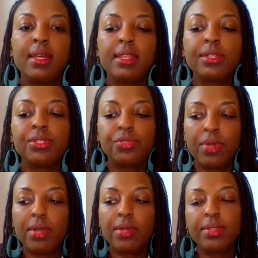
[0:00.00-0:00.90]
the
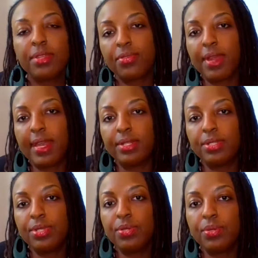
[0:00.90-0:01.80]
stronger the threat,
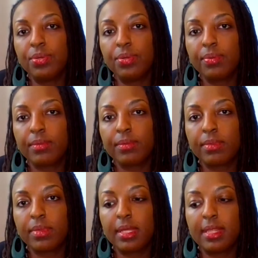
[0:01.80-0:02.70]
too,
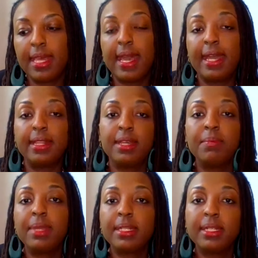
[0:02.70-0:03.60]
that the
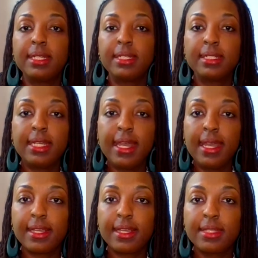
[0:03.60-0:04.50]
amygdala
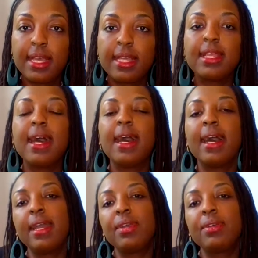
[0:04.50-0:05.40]
detects, the
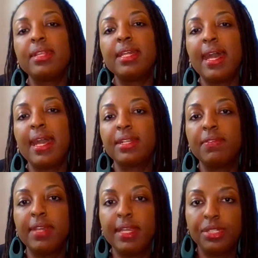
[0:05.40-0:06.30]
higher the
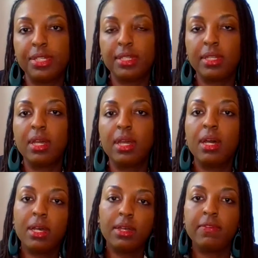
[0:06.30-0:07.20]
activation
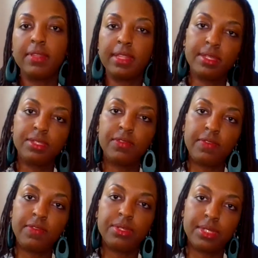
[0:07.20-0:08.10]
of this
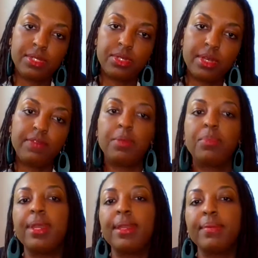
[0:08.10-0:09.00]
fear center of your
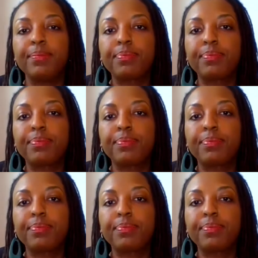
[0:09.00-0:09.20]
brain.